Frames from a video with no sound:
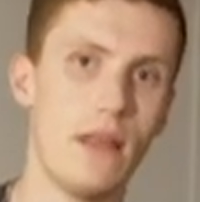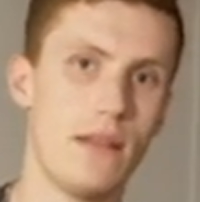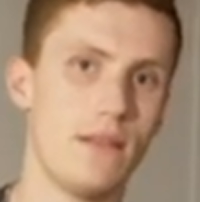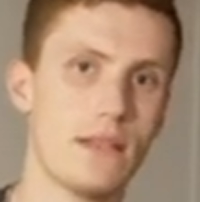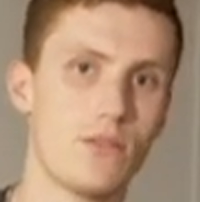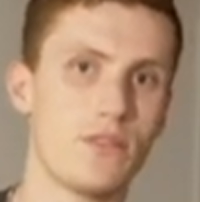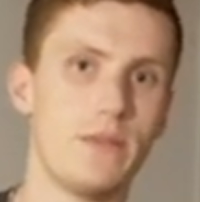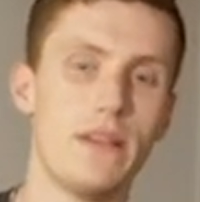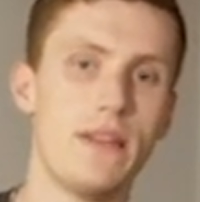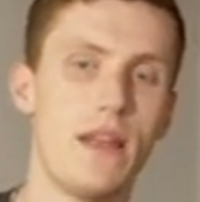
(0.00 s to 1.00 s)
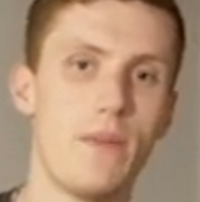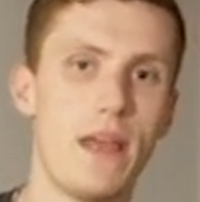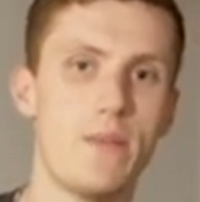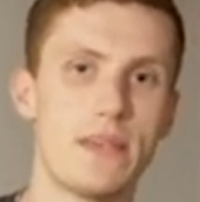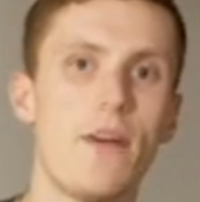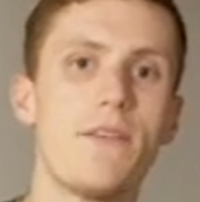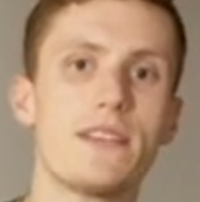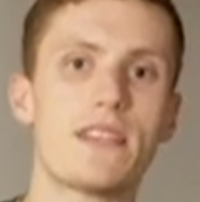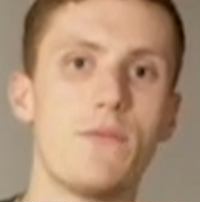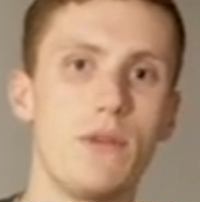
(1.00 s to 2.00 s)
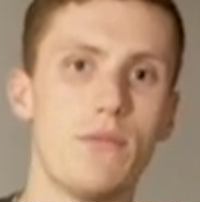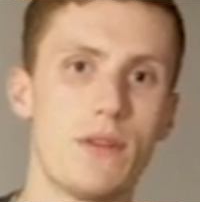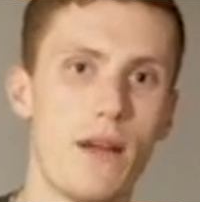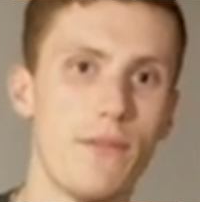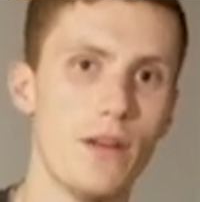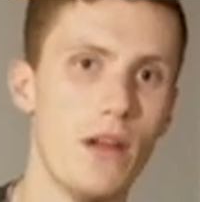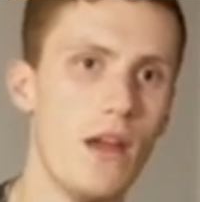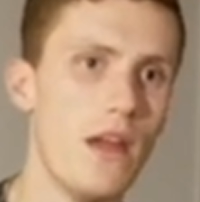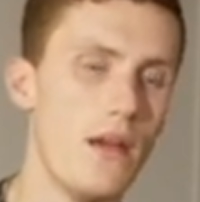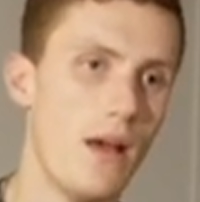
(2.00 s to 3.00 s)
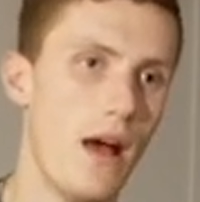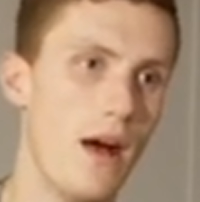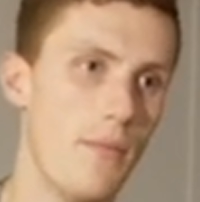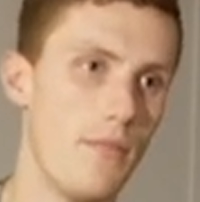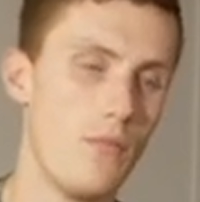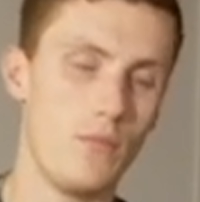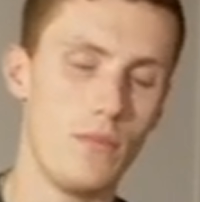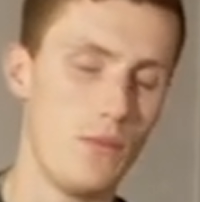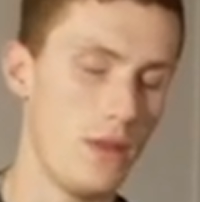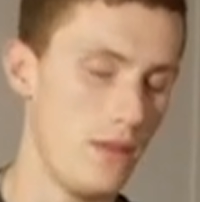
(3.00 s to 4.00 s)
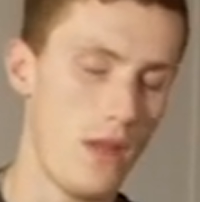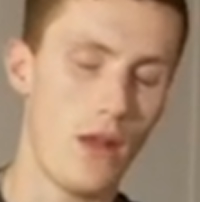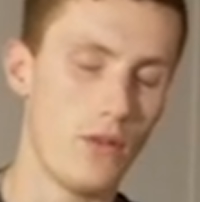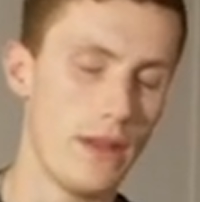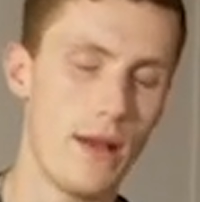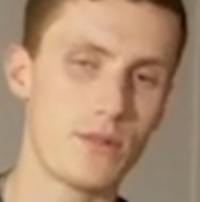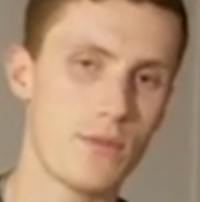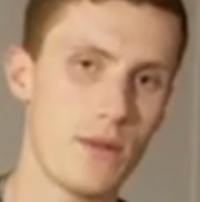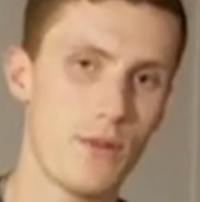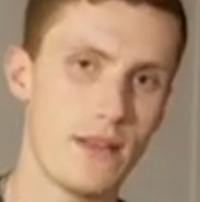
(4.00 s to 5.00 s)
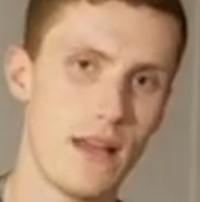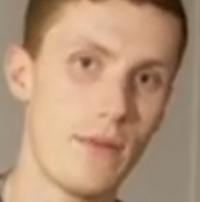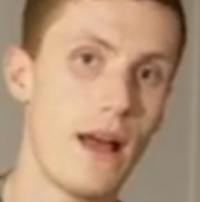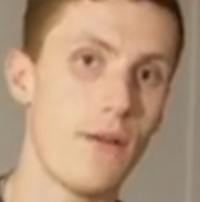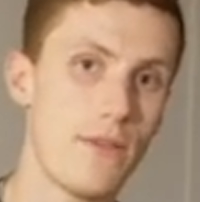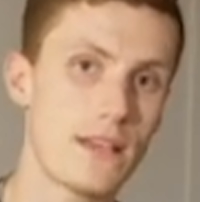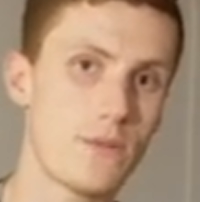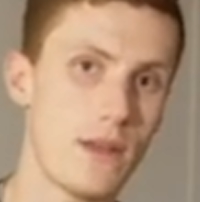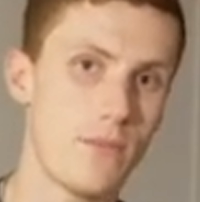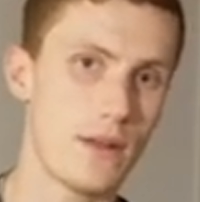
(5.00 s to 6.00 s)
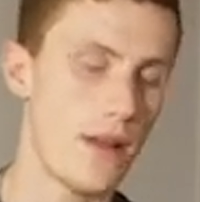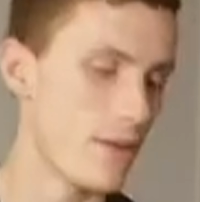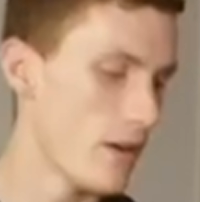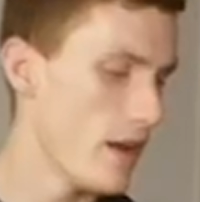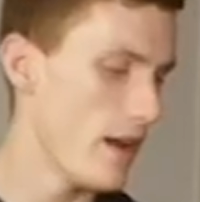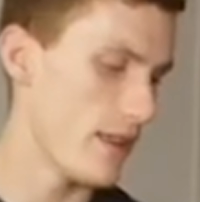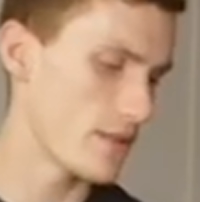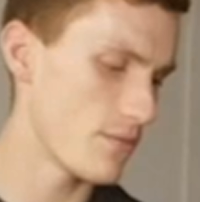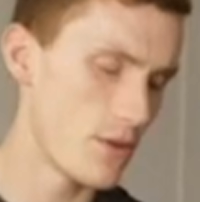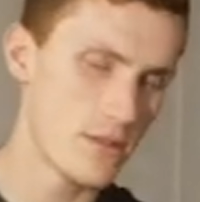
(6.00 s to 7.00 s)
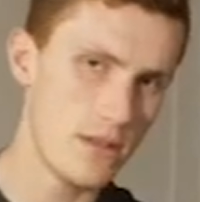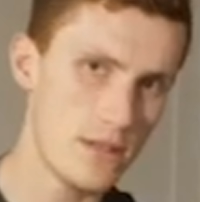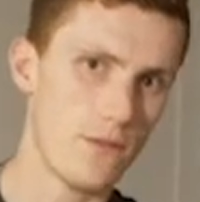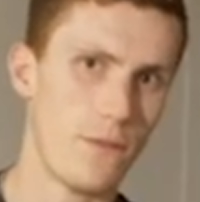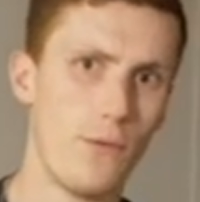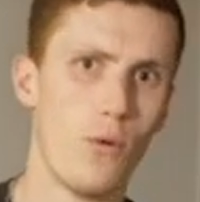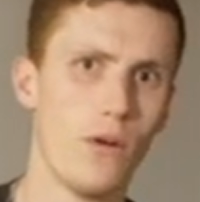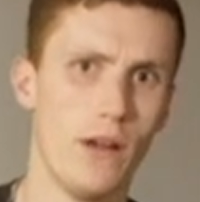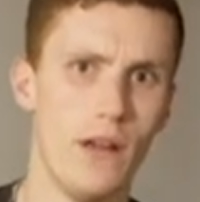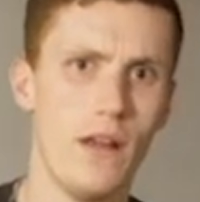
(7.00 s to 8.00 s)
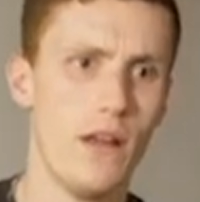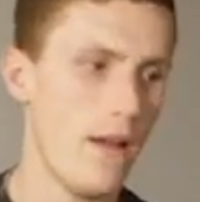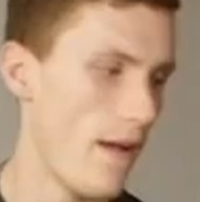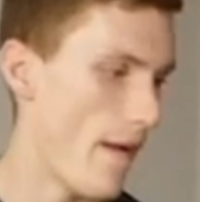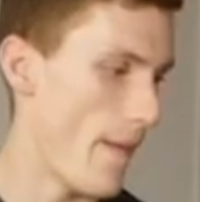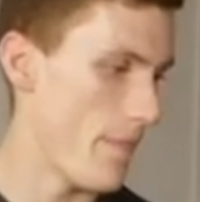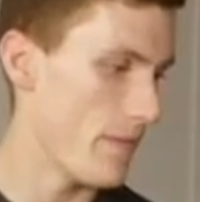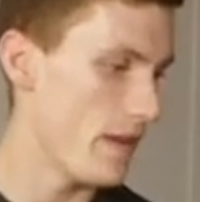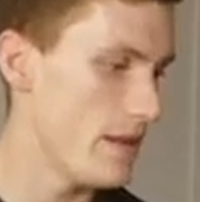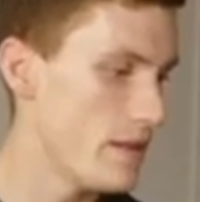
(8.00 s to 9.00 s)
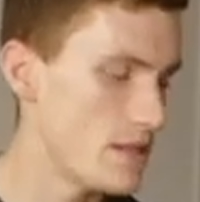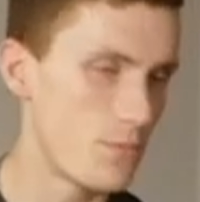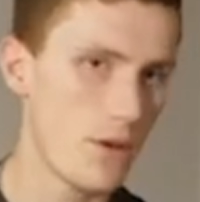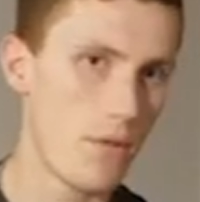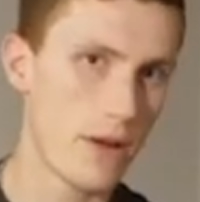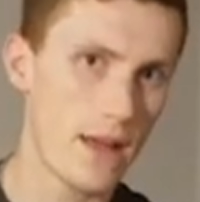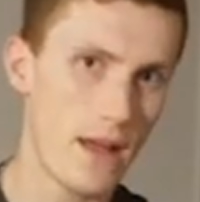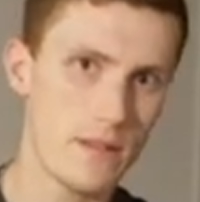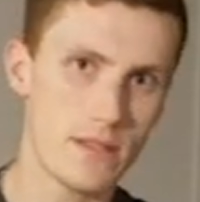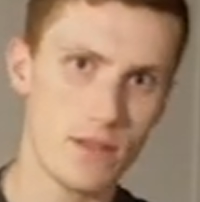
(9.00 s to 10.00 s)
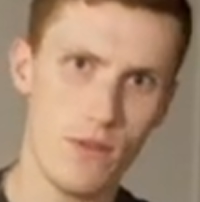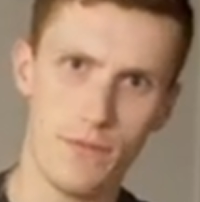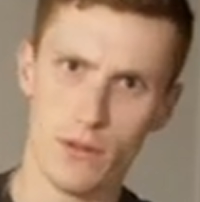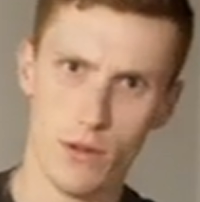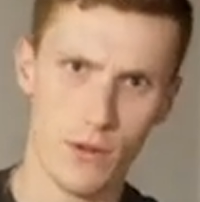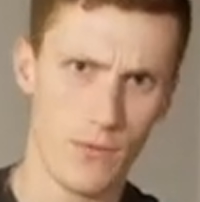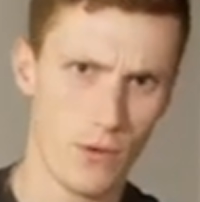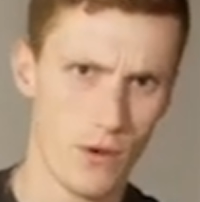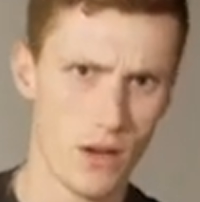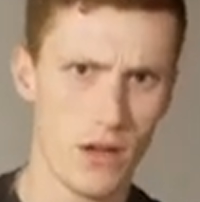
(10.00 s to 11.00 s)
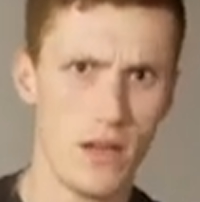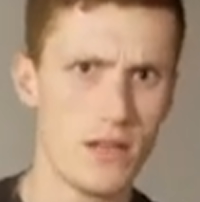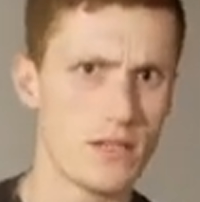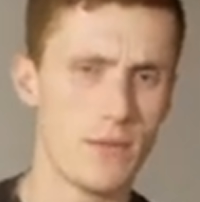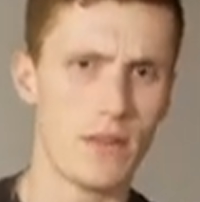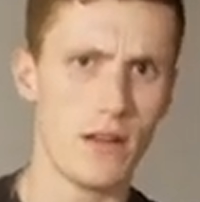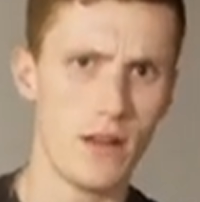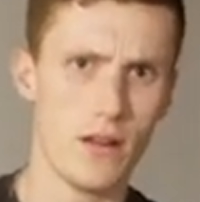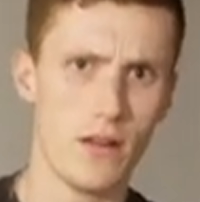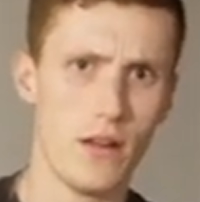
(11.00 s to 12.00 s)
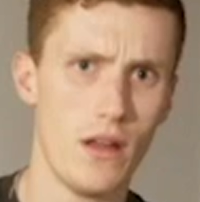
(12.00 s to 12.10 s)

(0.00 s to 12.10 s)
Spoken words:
that's ultimately the name of the game, is how fast can we recover, with not only how much we can break down, but how fast we can recover. And that's what most of these are for. Any of these pre-workouts, you have to look for some of their